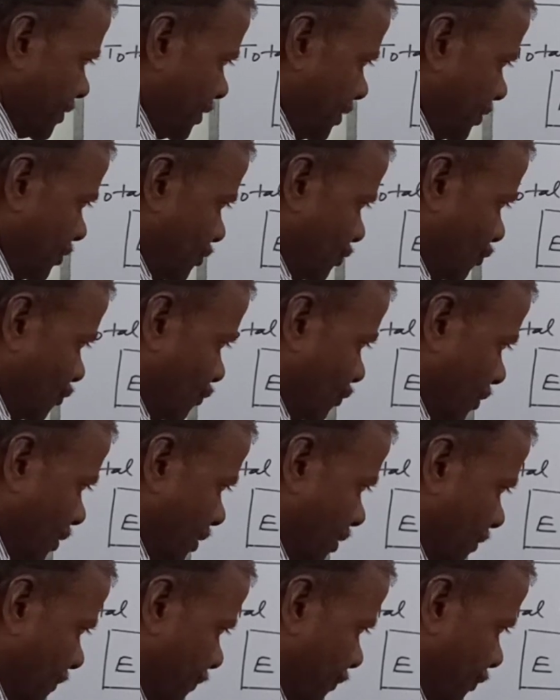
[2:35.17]
into
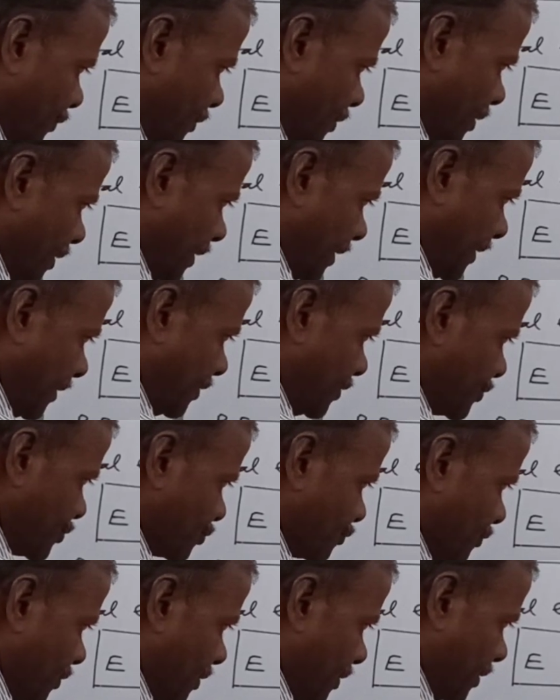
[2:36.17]
1 upon n
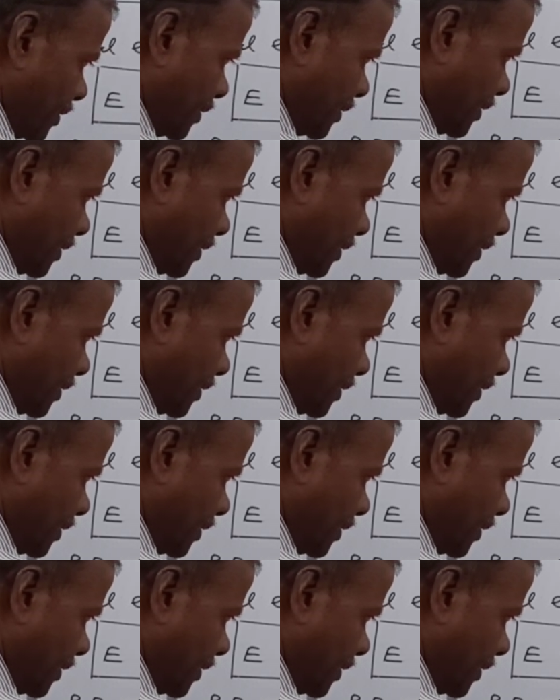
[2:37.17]
square